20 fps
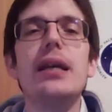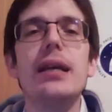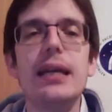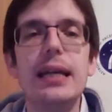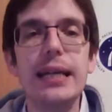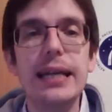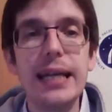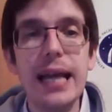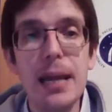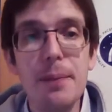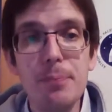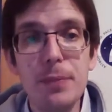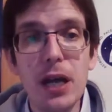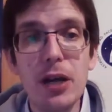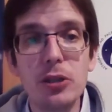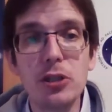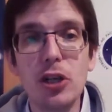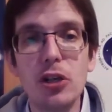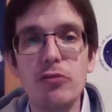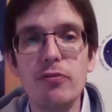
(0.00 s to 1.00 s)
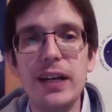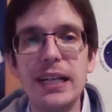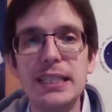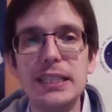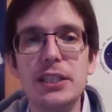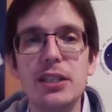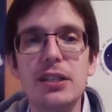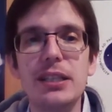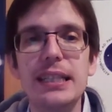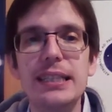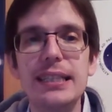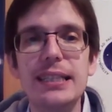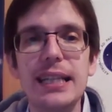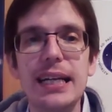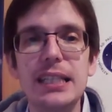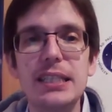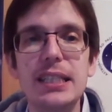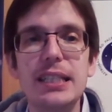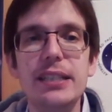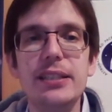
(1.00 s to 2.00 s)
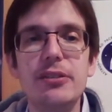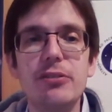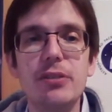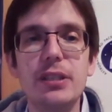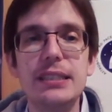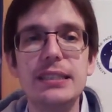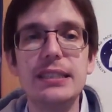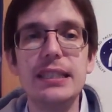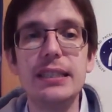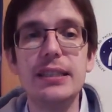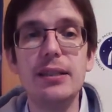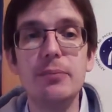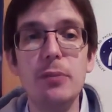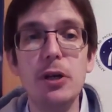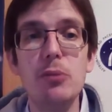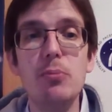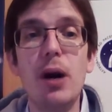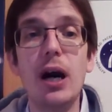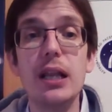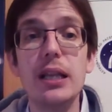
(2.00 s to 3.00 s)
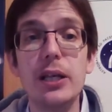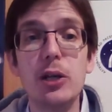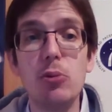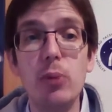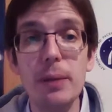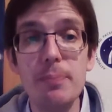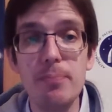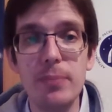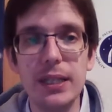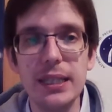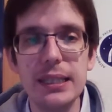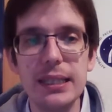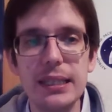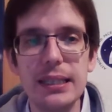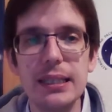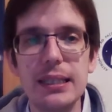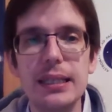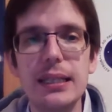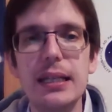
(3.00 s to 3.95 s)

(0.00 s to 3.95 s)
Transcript: Cape Town Convention on International Interest in Mobile Equipment.